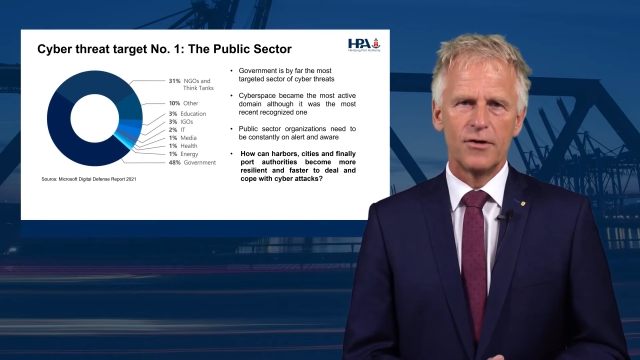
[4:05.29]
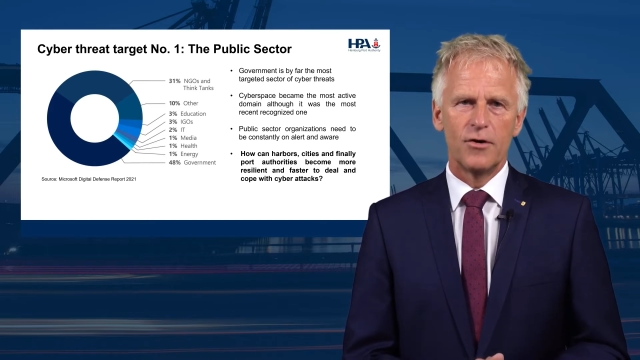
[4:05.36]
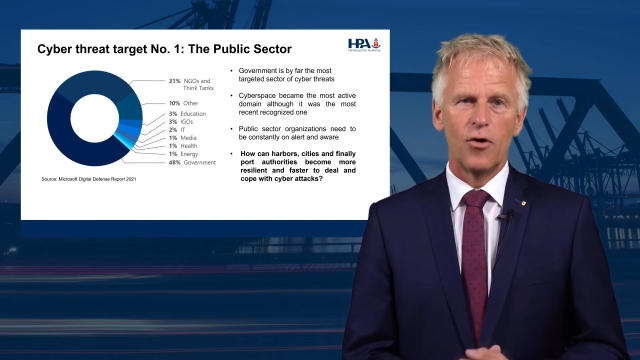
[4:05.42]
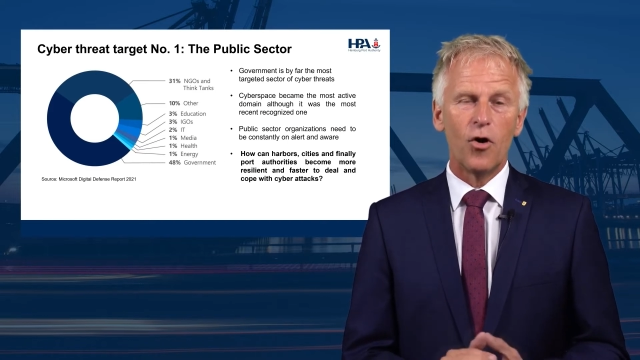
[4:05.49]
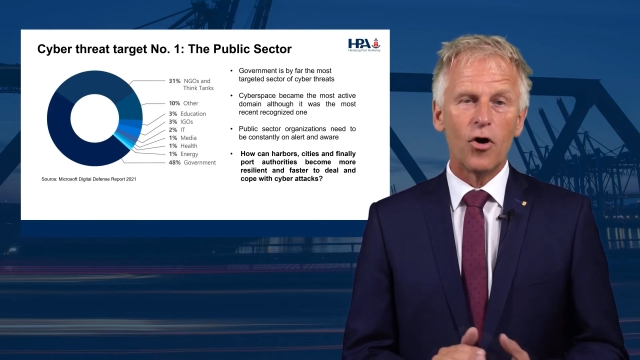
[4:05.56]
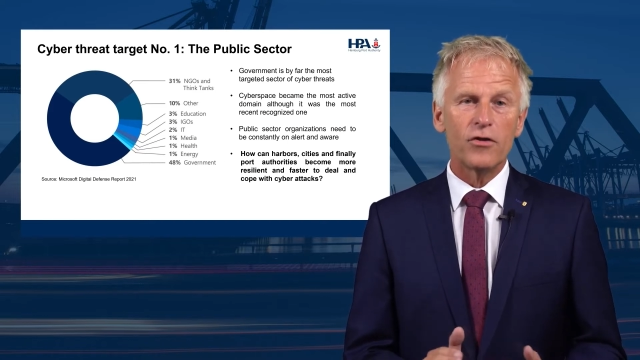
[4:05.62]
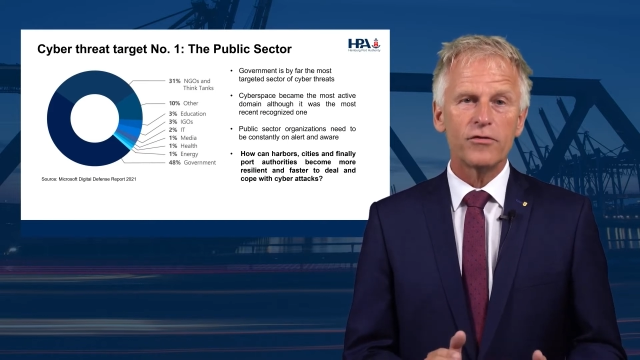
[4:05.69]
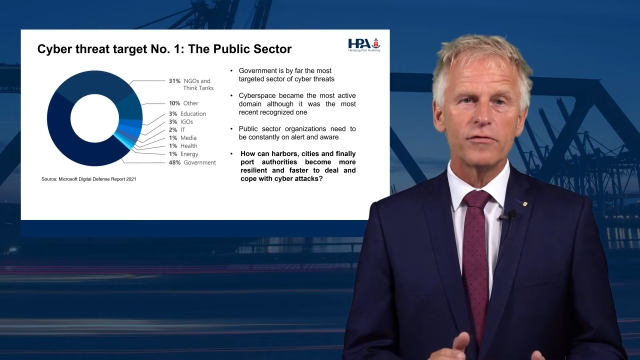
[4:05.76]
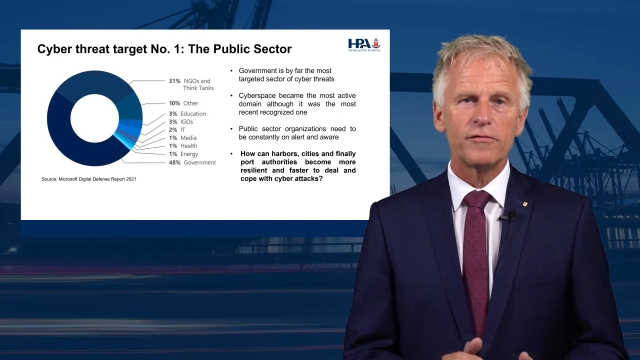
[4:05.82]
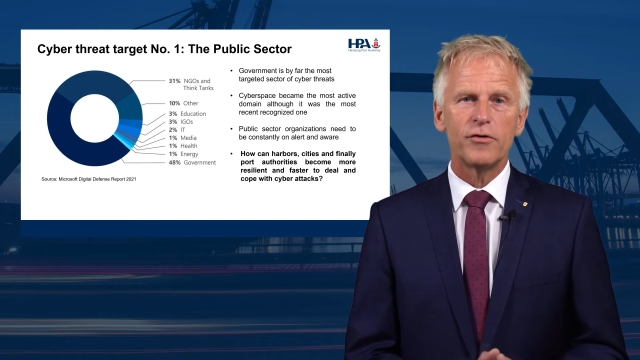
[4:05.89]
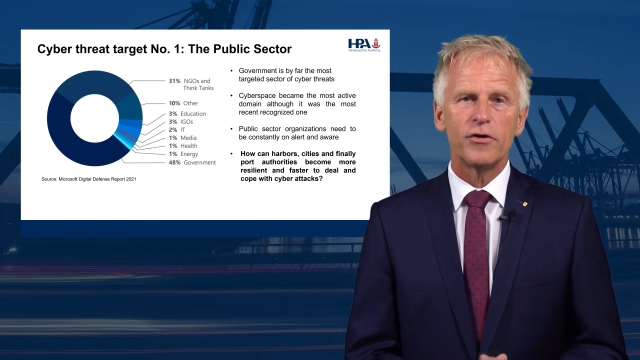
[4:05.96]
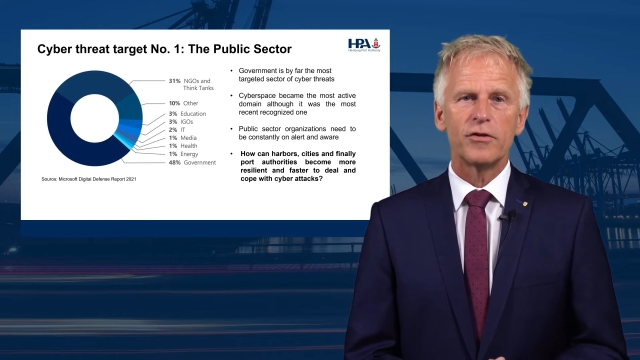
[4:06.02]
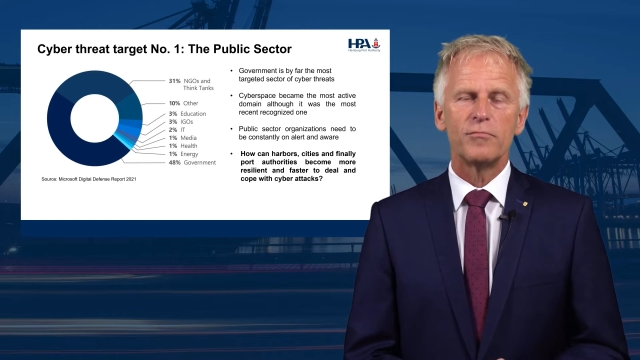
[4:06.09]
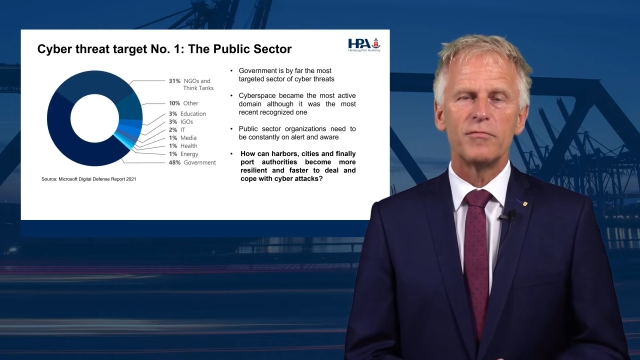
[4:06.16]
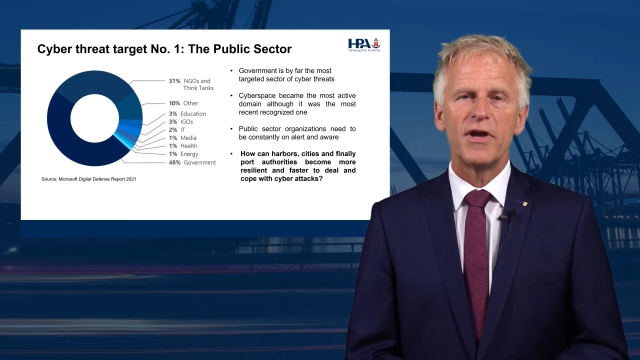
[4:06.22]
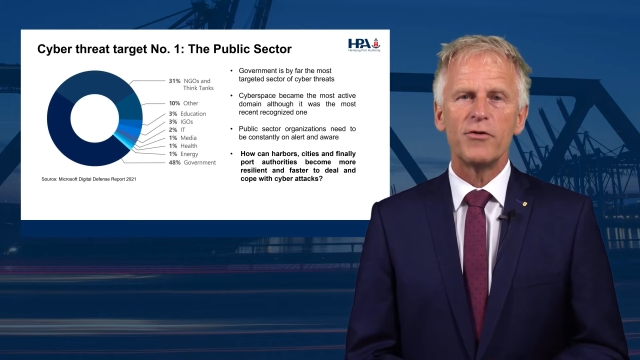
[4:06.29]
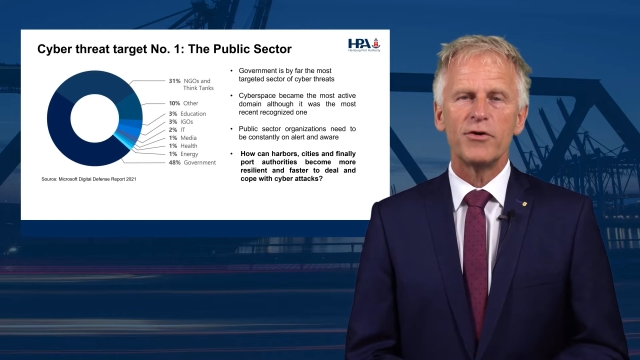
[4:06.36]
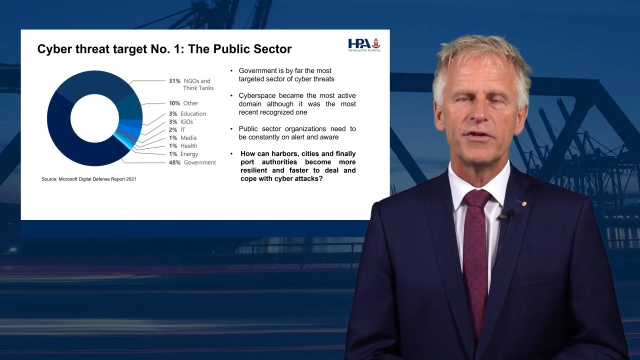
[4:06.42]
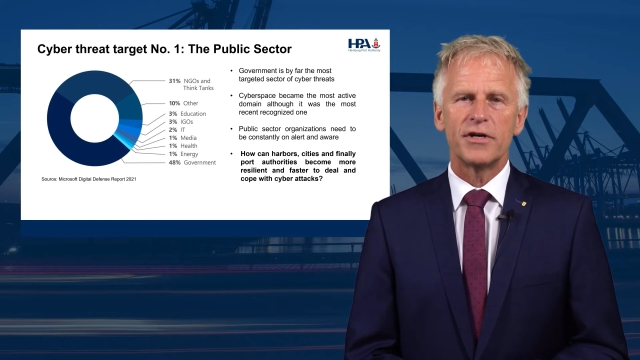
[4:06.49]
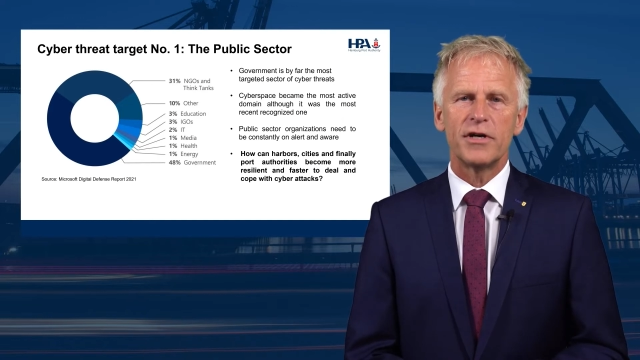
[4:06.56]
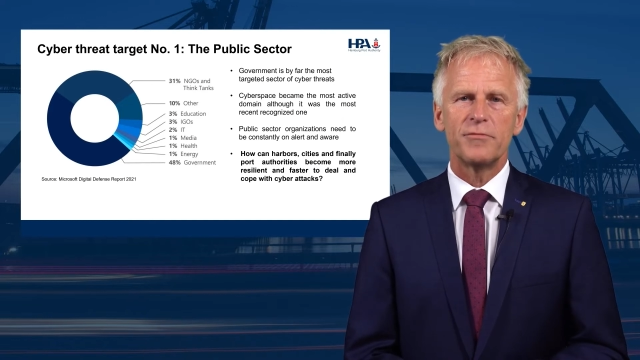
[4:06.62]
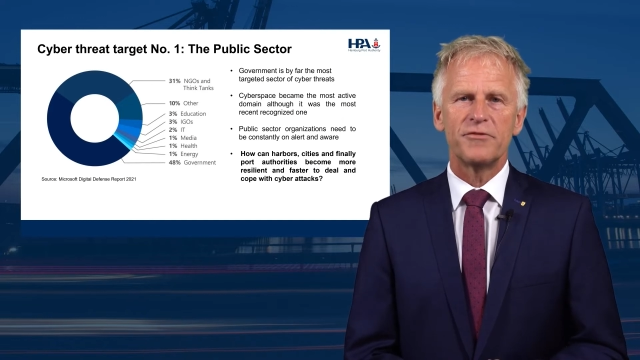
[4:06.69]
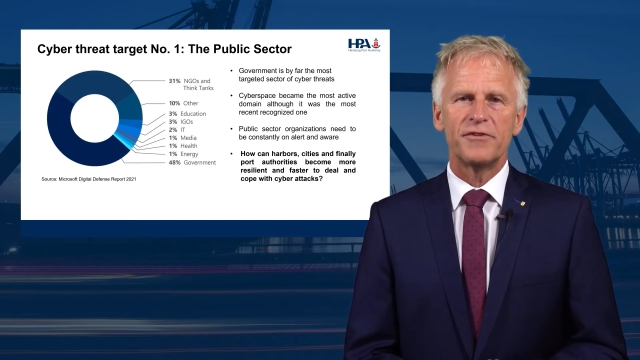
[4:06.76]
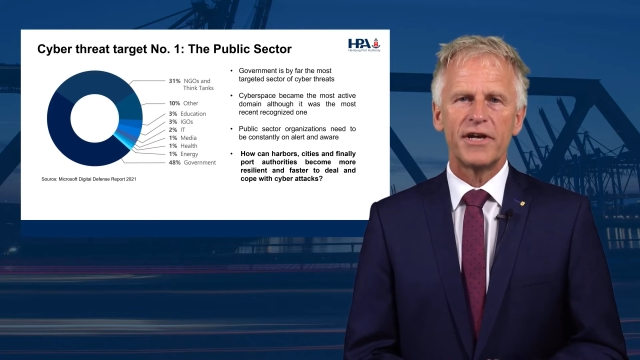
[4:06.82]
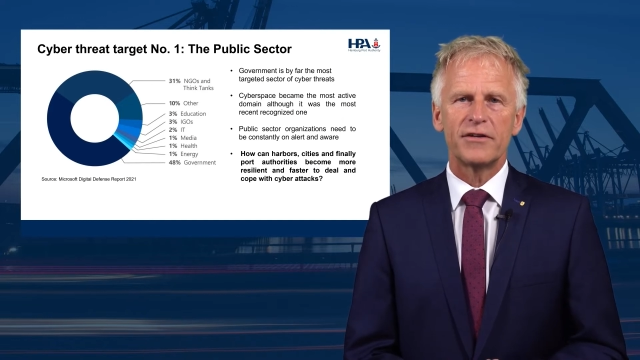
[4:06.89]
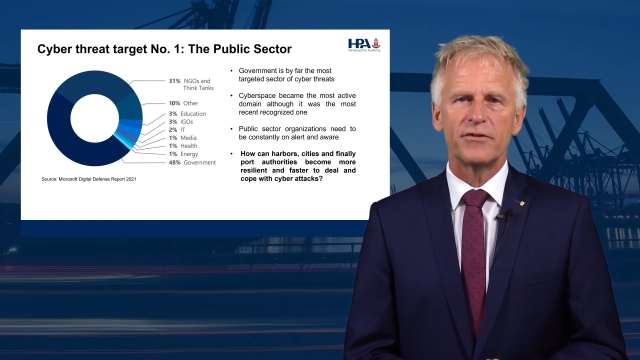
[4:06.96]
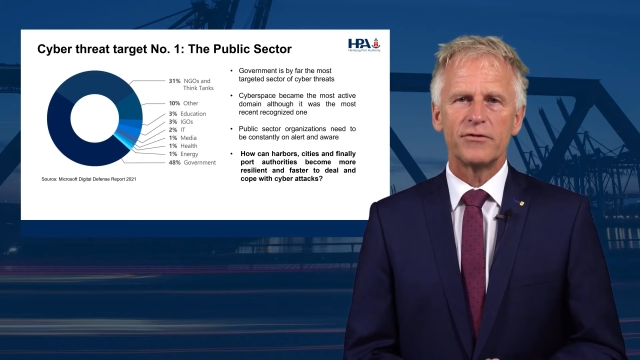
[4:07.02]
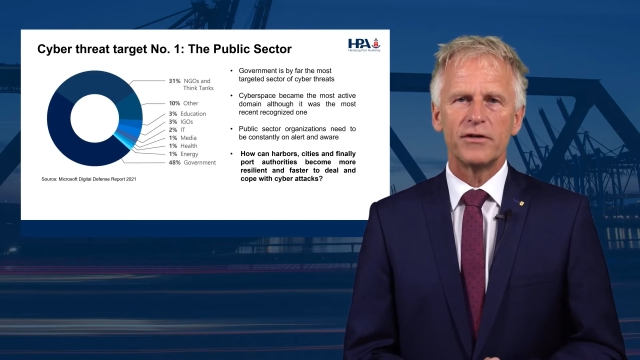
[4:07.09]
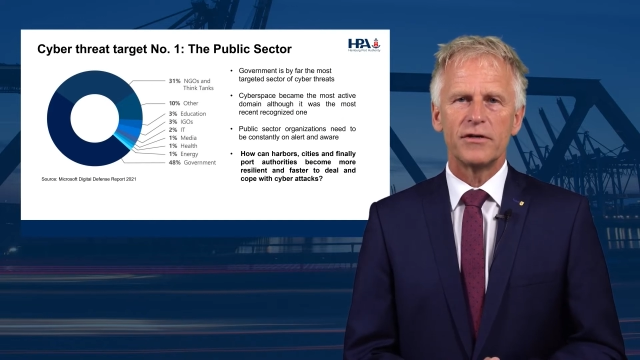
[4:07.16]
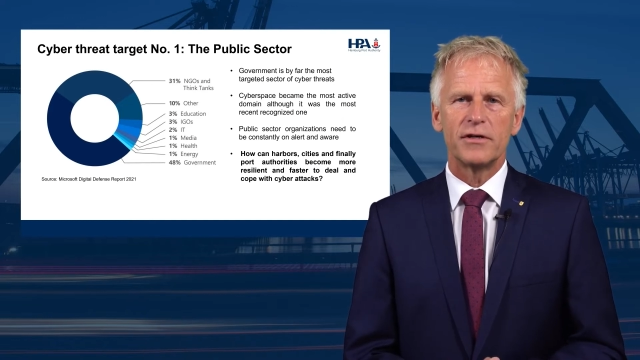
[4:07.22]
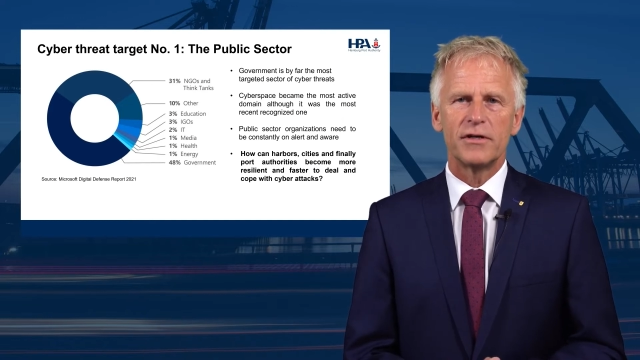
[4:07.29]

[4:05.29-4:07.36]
also for the maritime sector.